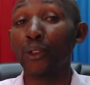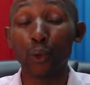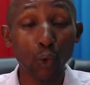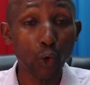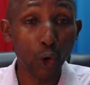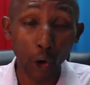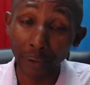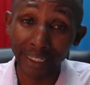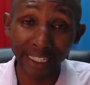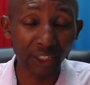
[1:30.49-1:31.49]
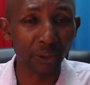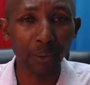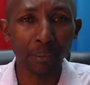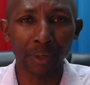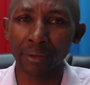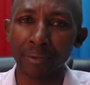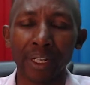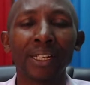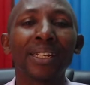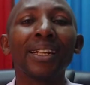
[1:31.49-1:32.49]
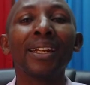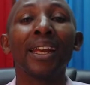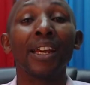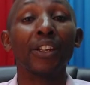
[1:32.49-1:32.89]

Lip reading: do not need to be written